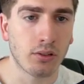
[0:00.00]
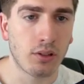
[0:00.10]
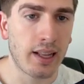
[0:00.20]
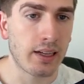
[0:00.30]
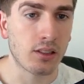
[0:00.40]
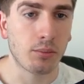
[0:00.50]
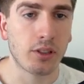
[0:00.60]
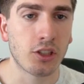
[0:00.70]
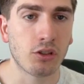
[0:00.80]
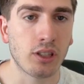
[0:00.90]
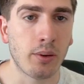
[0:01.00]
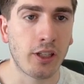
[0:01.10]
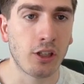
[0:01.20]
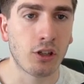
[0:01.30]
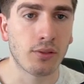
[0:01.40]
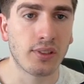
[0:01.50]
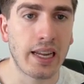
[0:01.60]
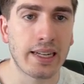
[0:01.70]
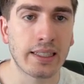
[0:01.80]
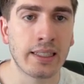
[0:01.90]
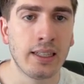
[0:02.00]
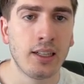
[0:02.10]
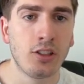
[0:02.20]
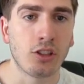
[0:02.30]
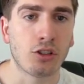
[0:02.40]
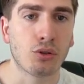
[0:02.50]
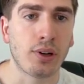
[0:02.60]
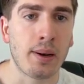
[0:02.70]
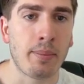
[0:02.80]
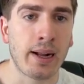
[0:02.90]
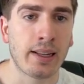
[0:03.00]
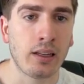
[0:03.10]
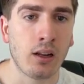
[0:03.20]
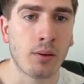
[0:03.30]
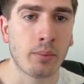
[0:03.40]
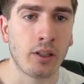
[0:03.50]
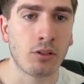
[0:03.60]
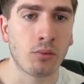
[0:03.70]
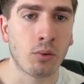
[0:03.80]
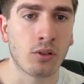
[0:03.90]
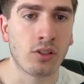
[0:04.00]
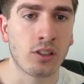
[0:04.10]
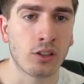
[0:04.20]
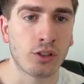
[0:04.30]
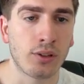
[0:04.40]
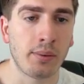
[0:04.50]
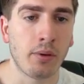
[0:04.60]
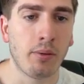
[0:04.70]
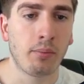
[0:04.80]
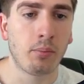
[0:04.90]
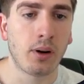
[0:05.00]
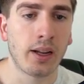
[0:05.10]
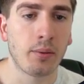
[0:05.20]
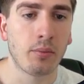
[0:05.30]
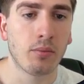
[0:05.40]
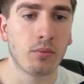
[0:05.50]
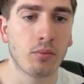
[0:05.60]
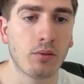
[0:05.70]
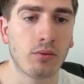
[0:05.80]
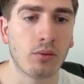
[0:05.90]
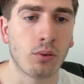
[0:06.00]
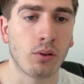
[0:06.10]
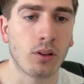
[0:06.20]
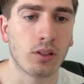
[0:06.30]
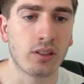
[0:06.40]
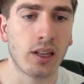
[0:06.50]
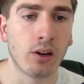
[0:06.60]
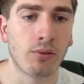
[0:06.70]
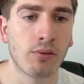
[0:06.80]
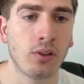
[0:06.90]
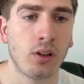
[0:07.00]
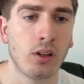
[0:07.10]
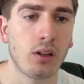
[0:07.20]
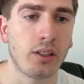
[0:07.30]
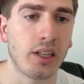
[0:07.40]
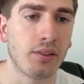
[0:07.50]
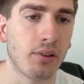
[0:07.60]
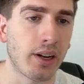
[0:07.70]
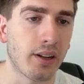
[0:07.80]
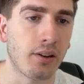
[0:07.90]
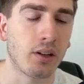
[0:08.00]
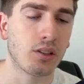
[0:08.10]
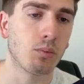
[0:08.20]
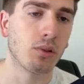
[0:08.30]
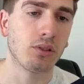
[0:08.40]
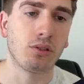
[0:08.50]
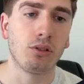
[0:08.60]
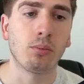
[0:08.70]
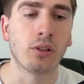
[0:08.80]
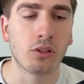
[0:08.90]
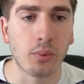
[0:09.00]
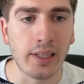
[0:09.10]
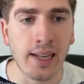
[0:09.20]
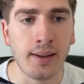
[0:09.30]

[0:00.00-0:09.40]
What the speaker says: So that is a potential setup that you could have taken, just traded back up in towards this extreme buy before the sell-off, and you have like a nice 1 to 2.28.